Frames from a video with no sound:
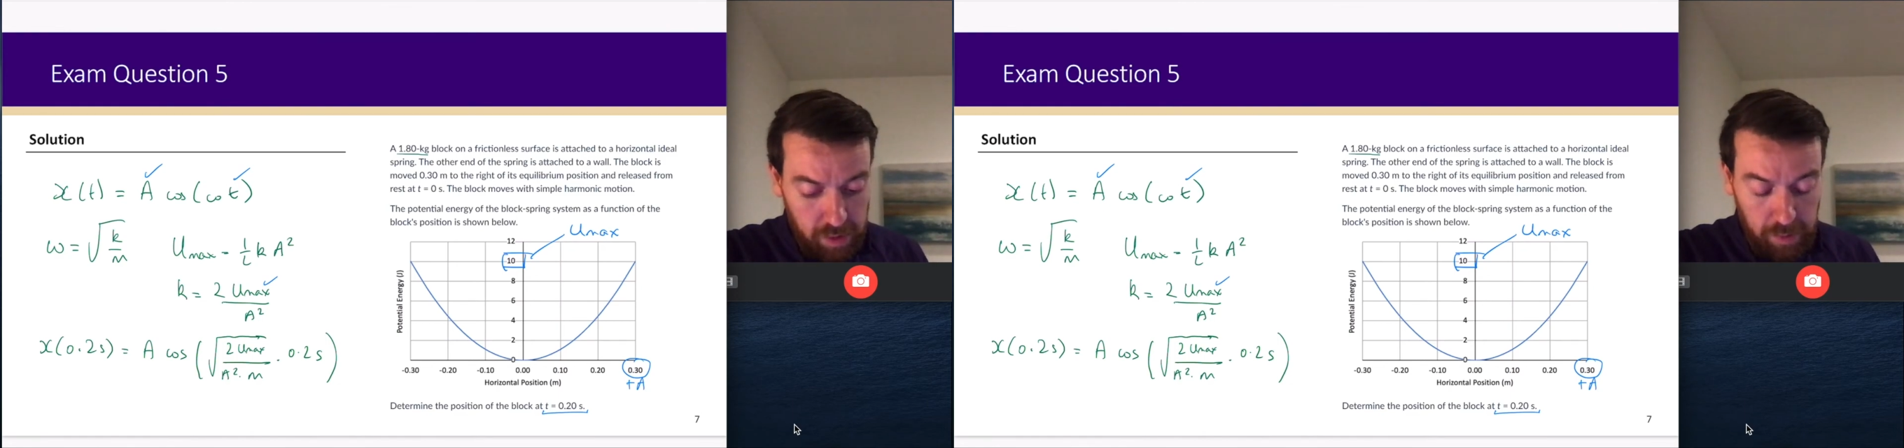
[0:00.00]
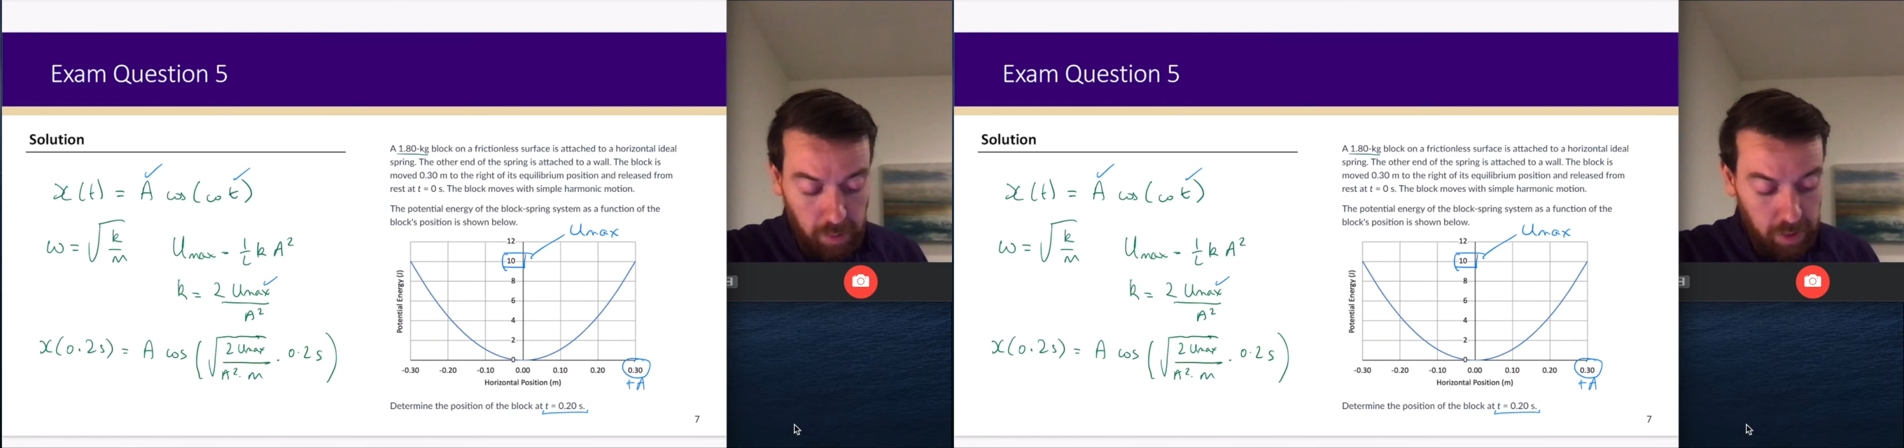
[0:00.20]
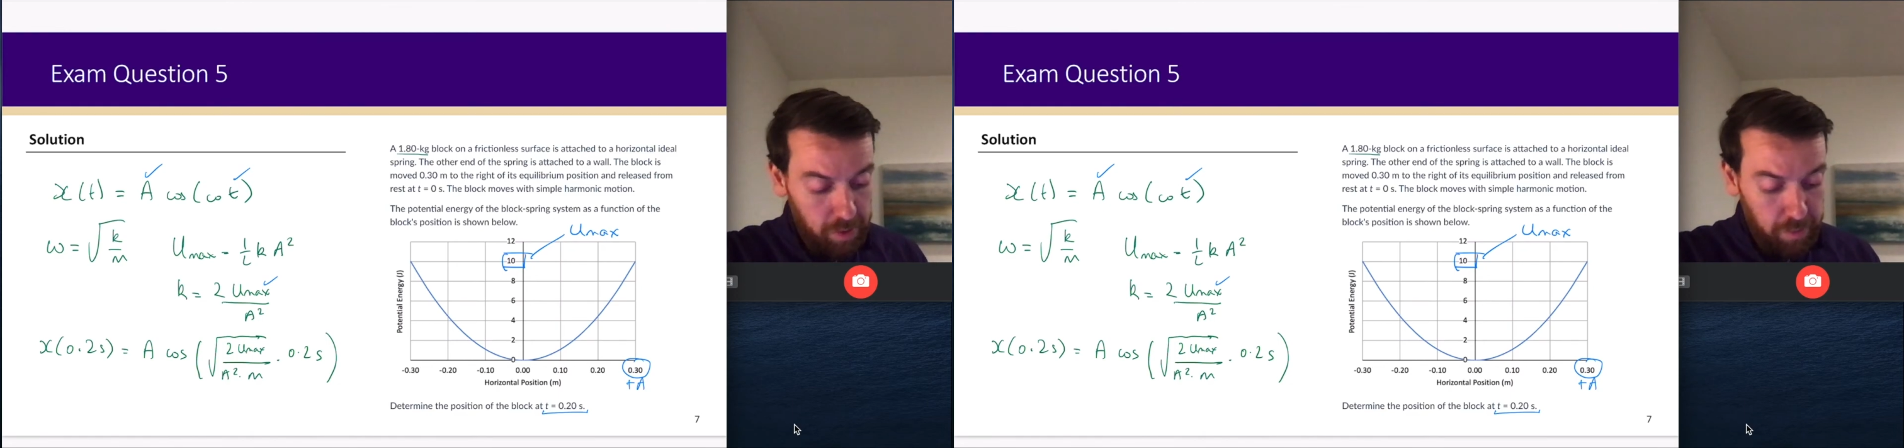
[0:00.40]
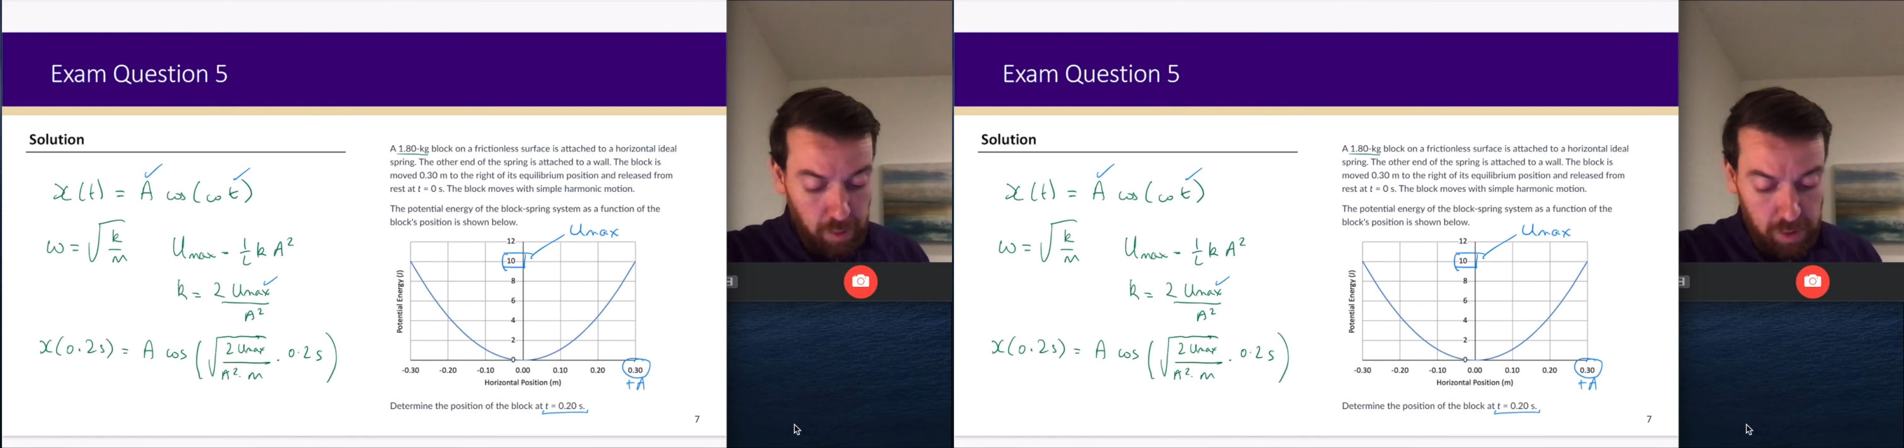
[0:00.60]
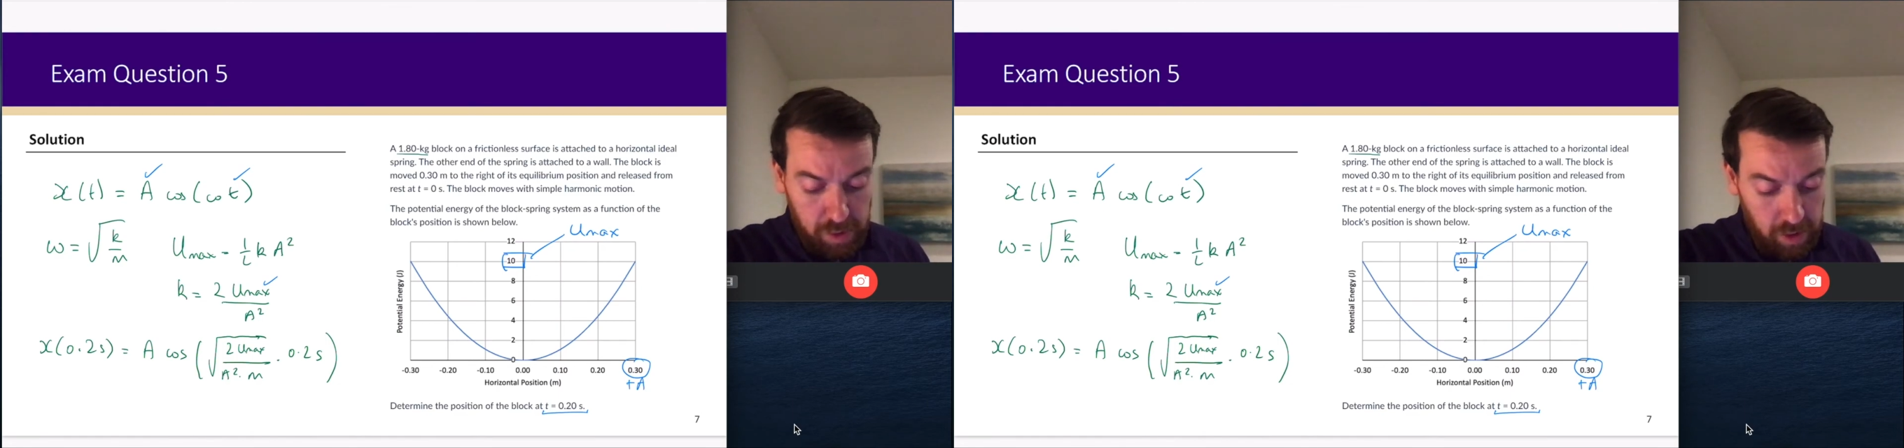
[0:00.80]
If you wanted to
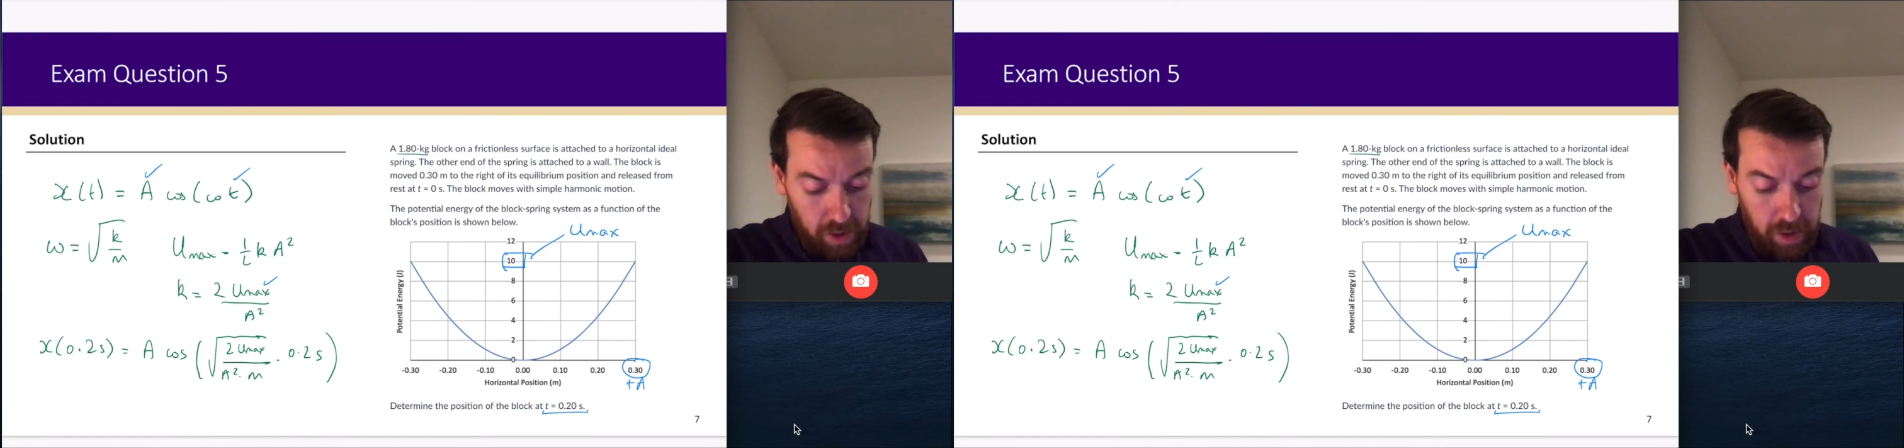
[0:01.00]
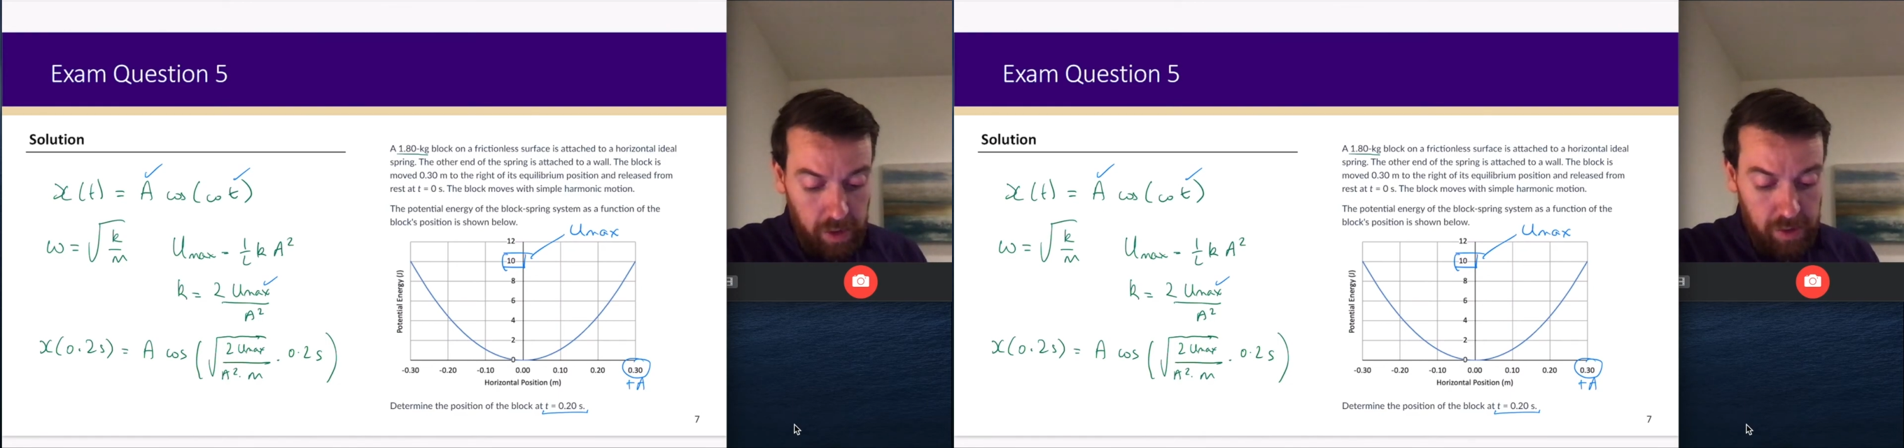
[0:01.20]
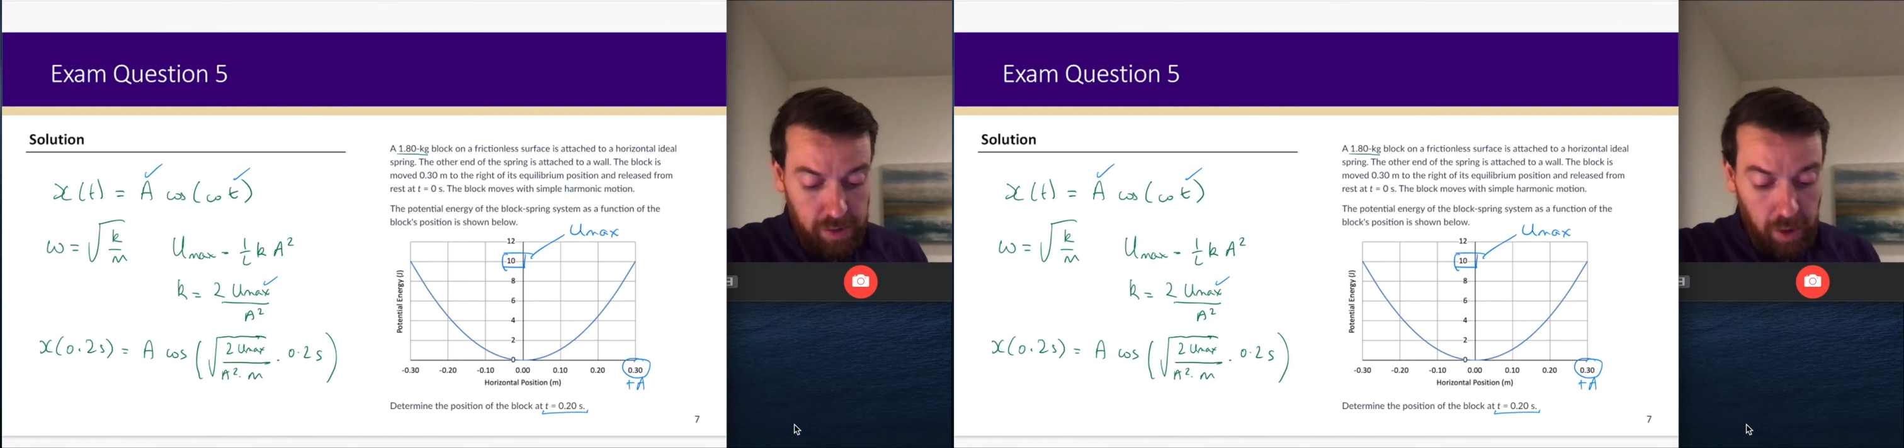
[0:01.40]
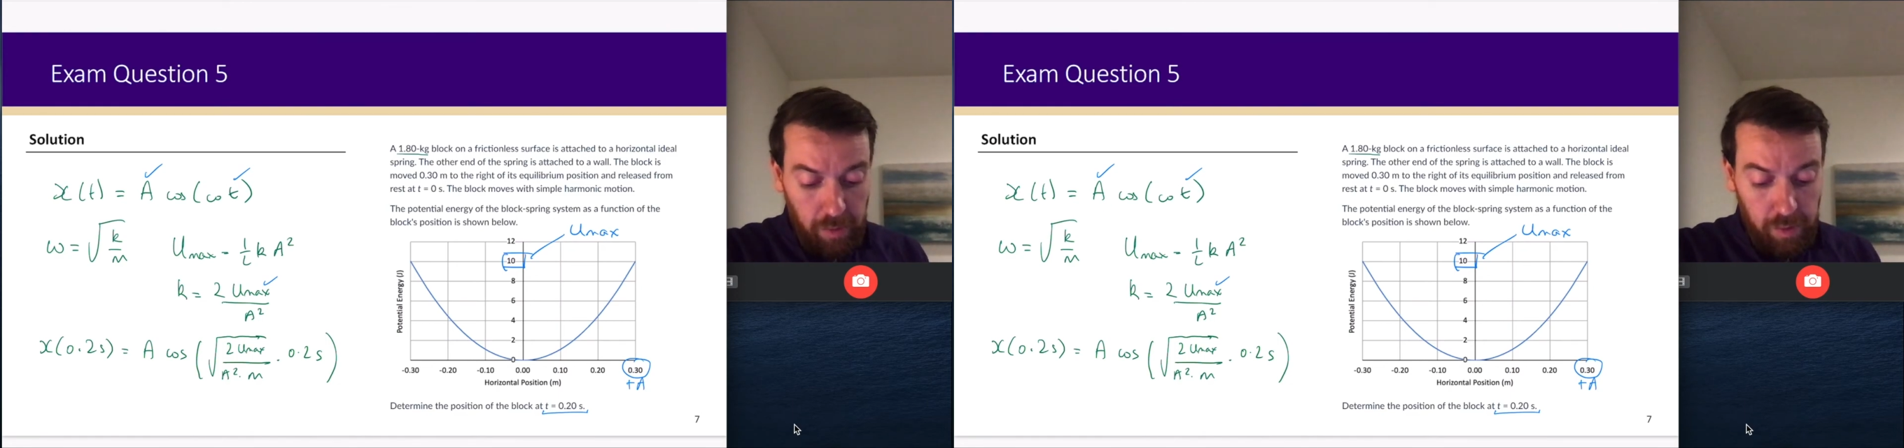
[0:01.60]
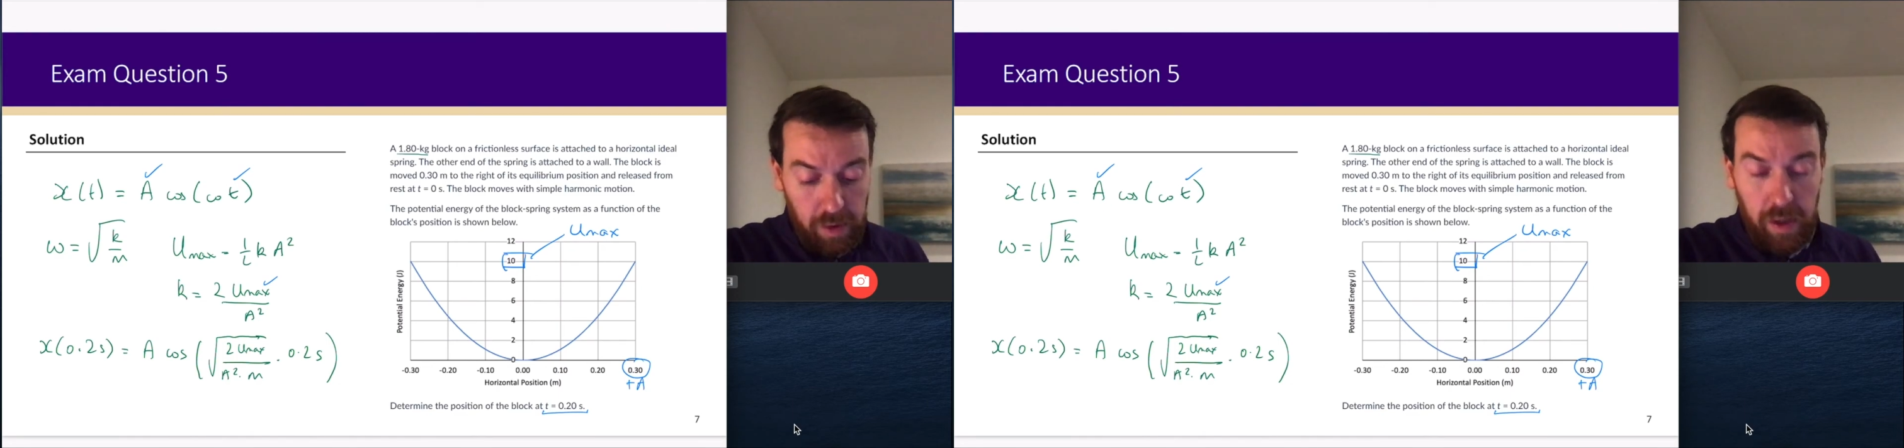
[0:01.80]
first solve
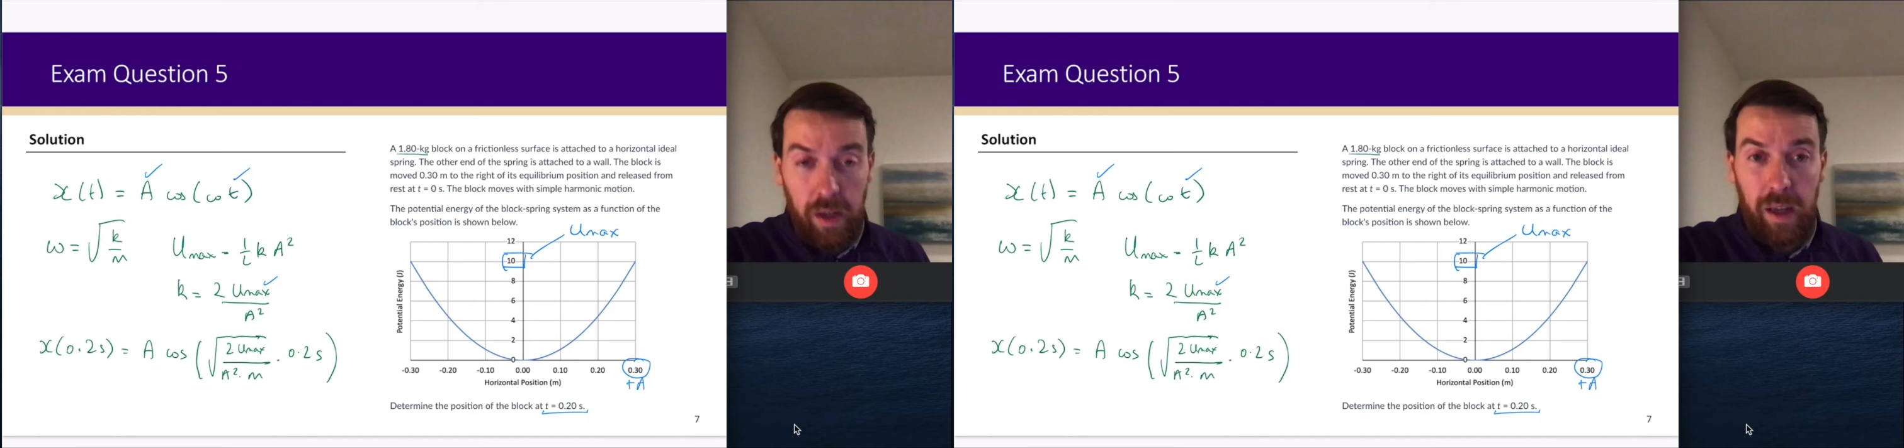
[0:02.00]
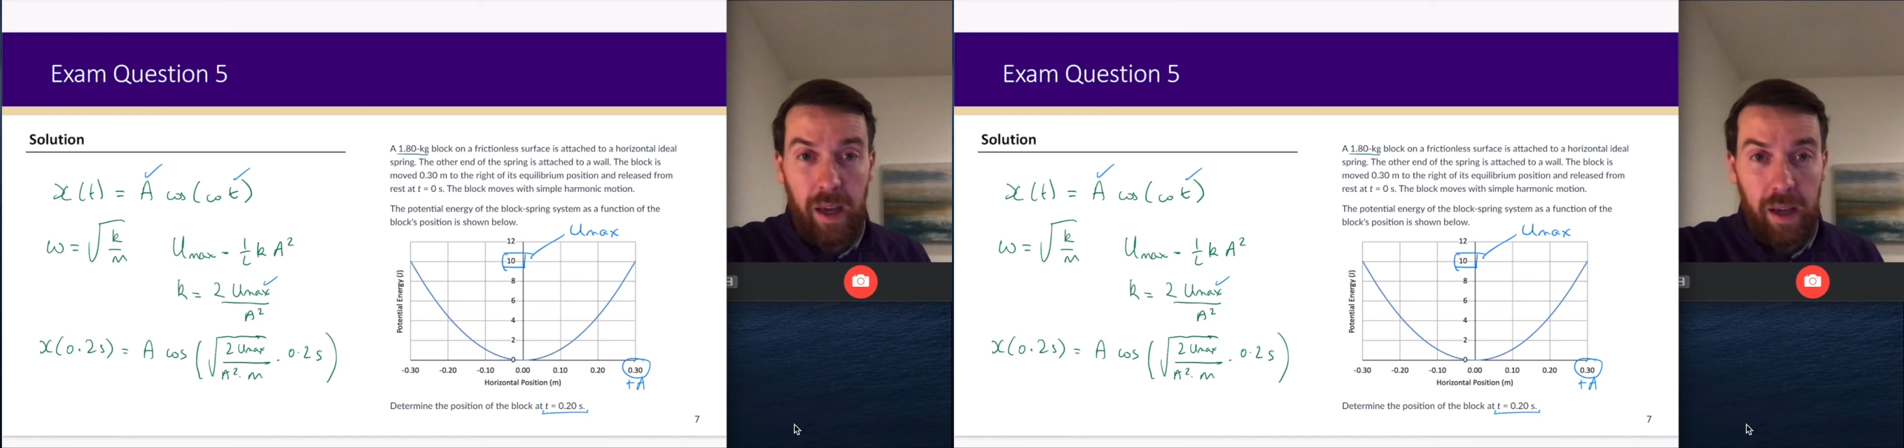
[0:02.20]
for the